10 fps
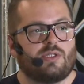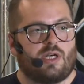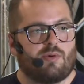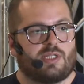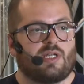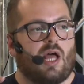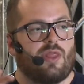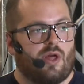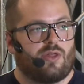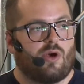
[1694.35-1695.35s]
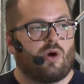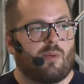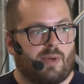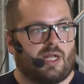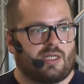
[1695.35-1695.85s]
there is another
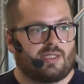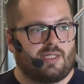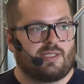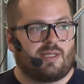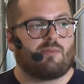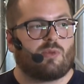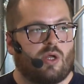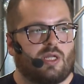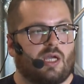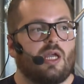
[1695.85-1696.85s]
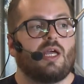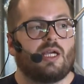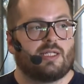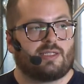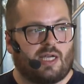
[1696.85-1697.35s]
operating system running
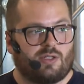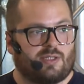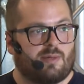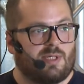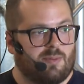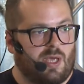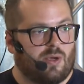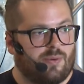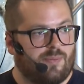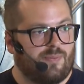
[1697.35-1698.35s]
inside the same CPU.